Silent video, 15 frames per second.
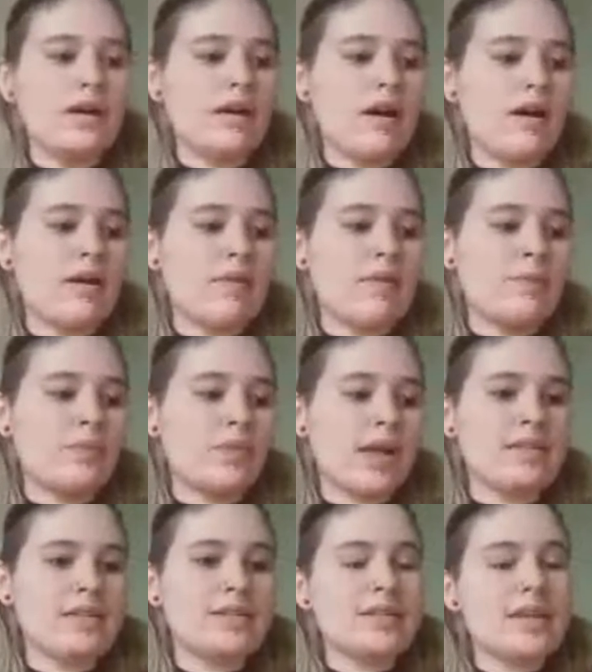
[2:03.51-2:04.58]
It
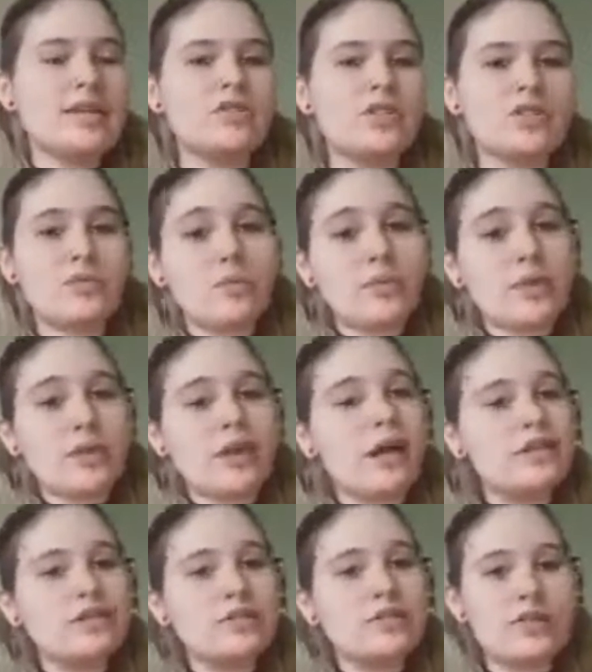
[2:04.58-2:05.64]
has the energies from the
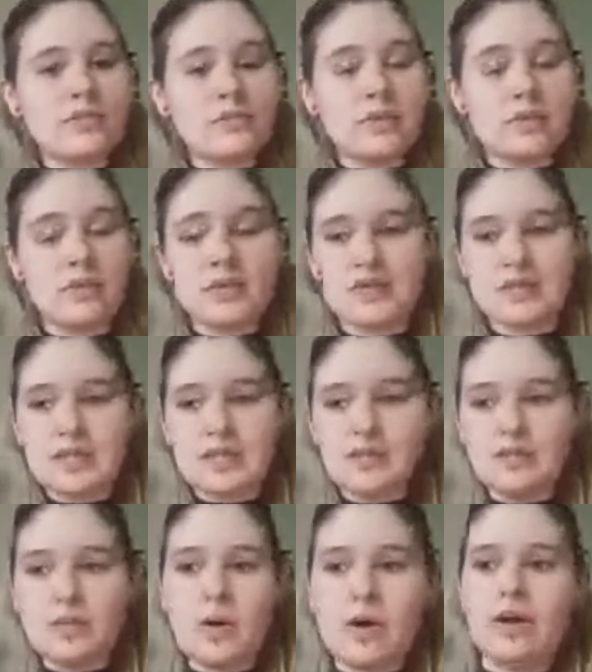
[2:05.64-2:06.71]
colors that have been mixed into
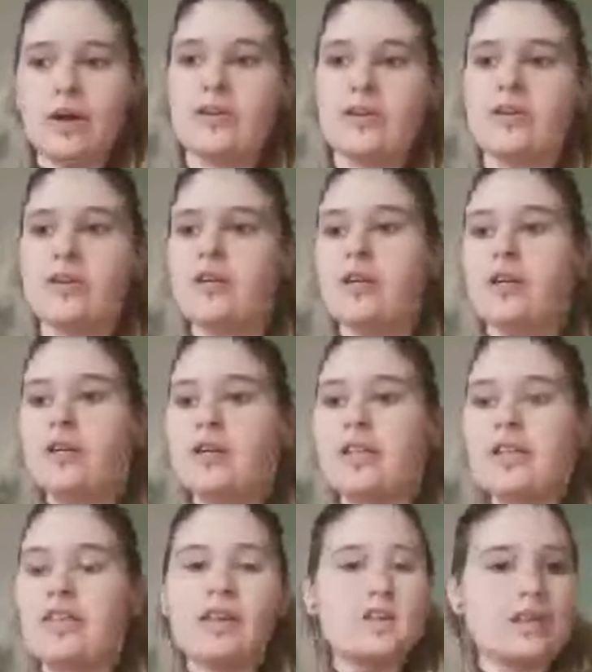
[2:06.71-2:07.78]
the water,
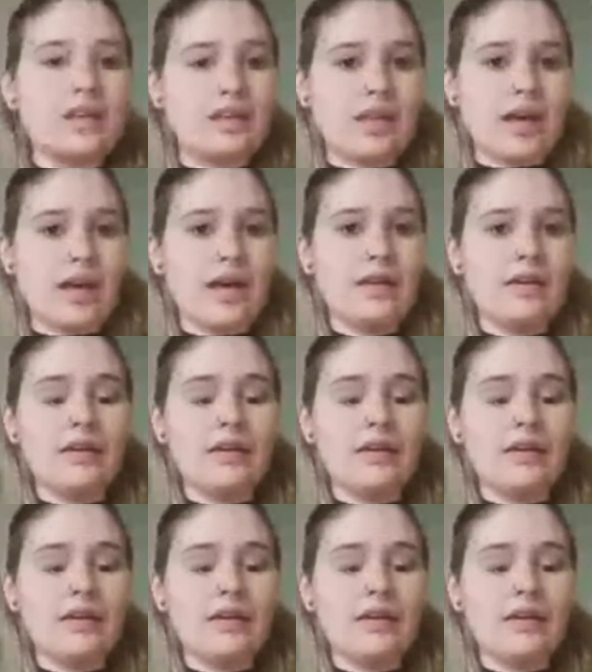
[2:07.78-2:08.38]
things like that.